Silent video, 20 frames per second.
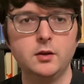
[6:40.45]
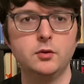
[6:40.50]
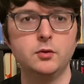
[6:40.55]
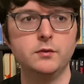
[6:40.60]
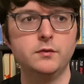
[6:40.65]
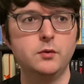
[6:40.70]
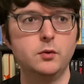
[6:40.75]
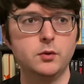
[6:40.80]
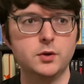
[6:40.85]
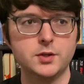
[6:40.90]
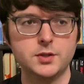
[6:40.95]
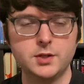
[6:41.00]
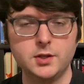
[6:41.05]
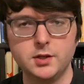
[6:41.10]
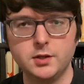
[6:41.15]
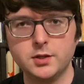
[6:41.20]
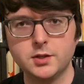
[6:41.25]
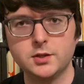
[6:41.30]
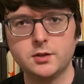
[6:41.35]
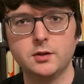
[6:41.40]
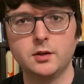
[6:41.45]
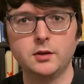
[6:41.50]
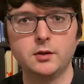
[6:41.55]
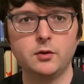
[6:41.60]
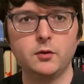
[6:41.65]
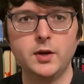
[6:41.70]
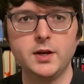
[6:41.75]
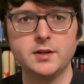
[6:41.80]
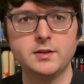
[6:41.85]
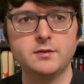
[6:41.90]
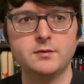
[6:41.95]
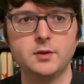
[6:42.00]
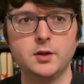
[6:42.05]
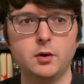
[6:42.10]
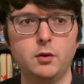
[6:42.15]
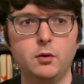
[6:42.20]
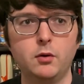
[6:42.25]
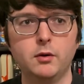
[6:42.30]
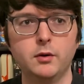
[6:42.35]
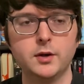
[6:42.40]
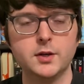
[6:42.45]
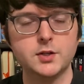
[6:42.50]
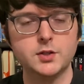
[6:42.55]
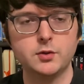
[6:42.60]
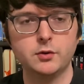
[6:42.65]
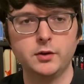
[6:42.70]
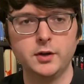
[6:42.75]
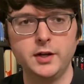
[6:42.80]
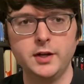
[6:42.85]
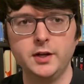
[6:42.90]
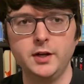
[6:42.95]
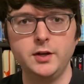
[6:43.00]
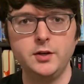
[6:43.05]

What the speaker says: who of course is a great horror historian,